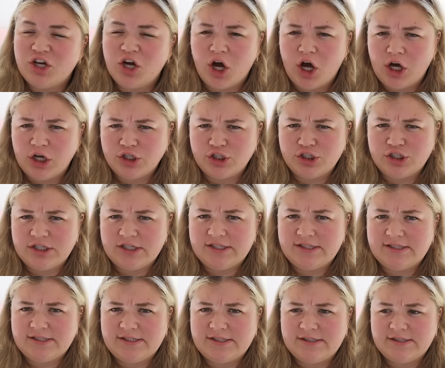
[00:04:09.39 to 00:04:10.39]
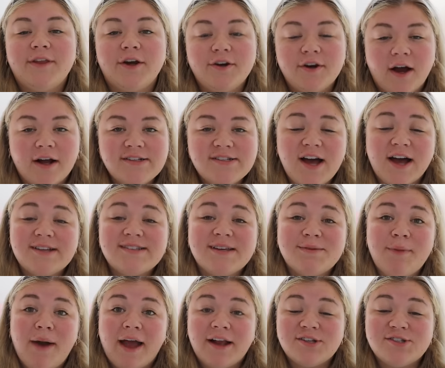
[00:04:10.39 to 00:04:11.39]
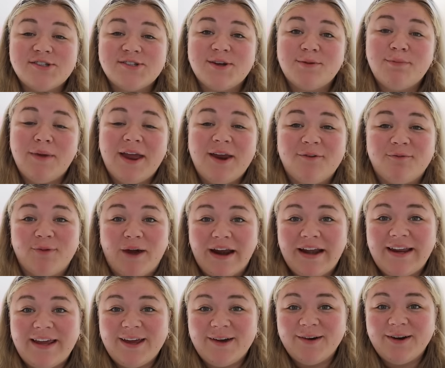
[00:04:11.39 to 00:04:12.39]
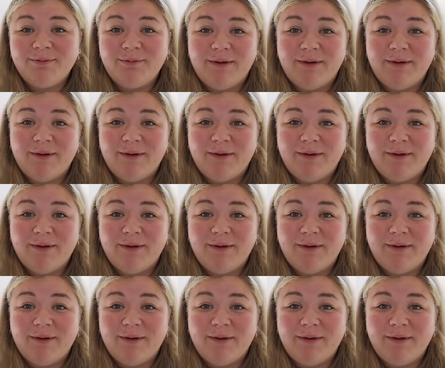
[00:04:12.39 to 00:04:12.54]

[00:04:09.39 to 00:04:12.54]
Conscious. Their non-toxic mattresses are made right here in